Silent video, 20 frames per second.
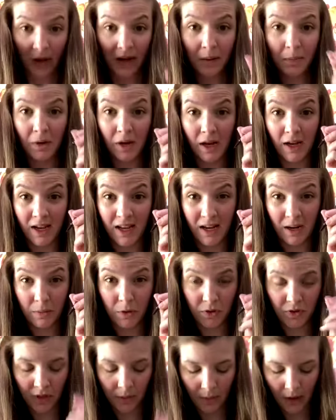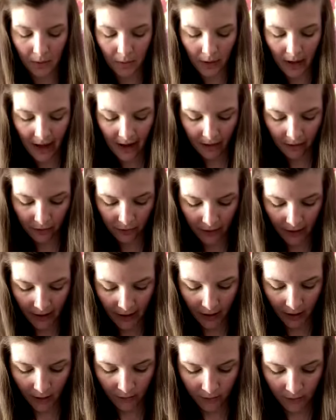I'm using my black
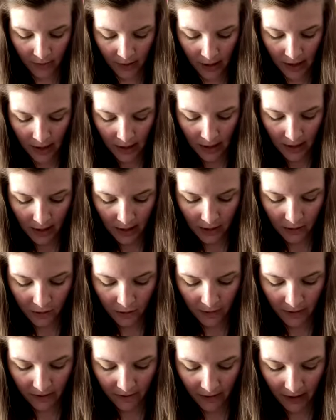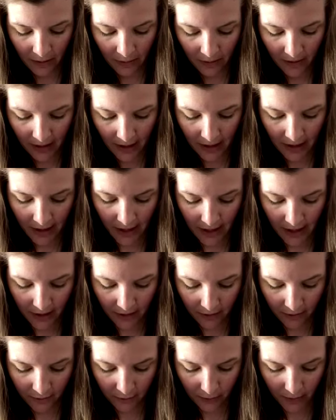flare. This would be fine with any kind
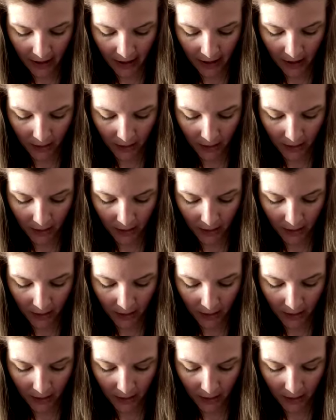of black